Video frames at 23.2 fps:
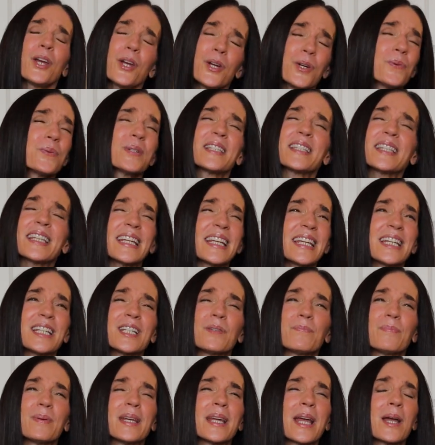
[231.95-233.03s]
Who is he
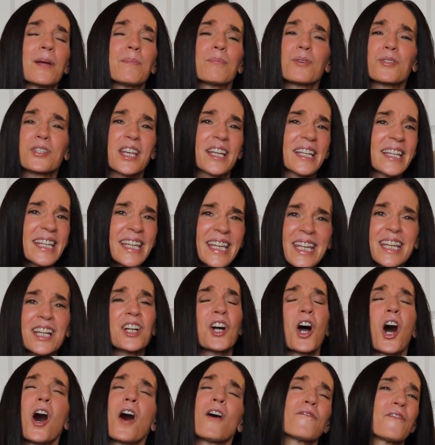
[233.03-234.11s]
to be able to
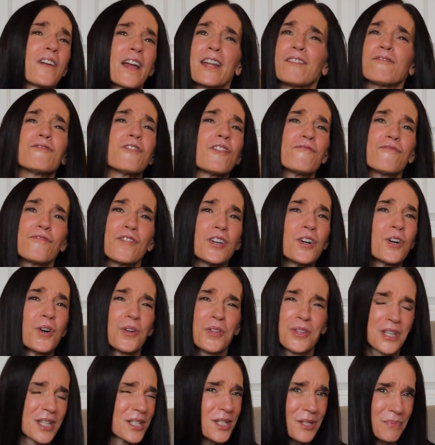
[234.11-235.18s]
kick off and
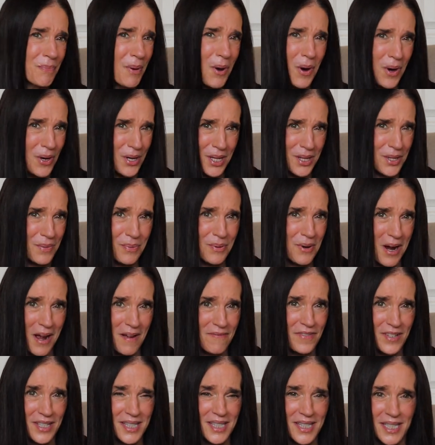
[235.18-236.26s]
fulfill this part of the
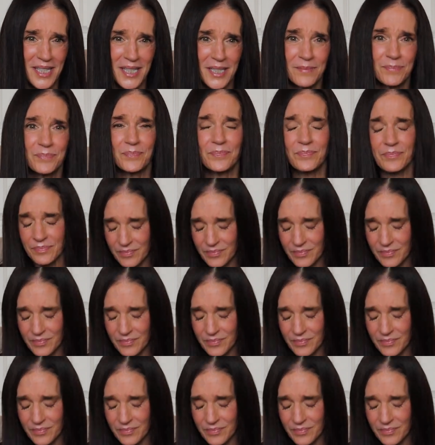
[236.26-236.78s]
prophecy?